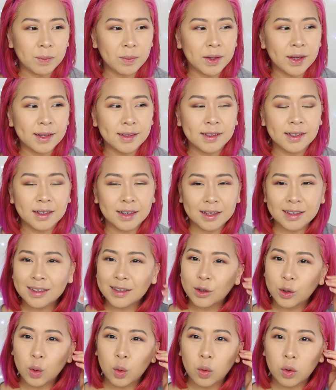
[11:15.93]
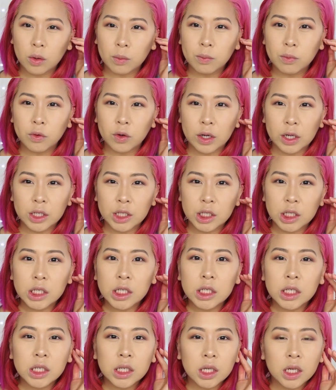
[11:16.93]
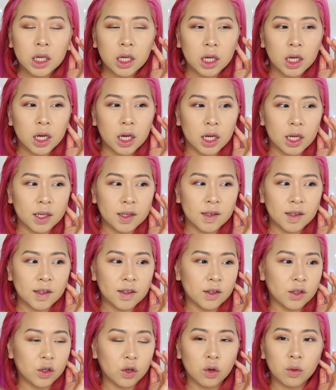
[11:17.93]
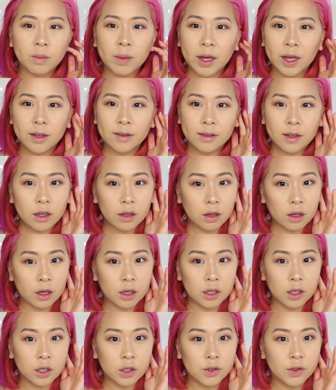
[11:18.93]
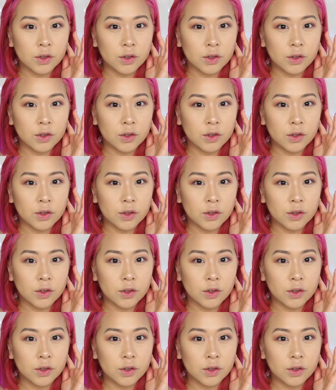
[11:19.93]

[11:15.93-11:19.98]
because it is a corporation, since they're owned by Estee Lauder.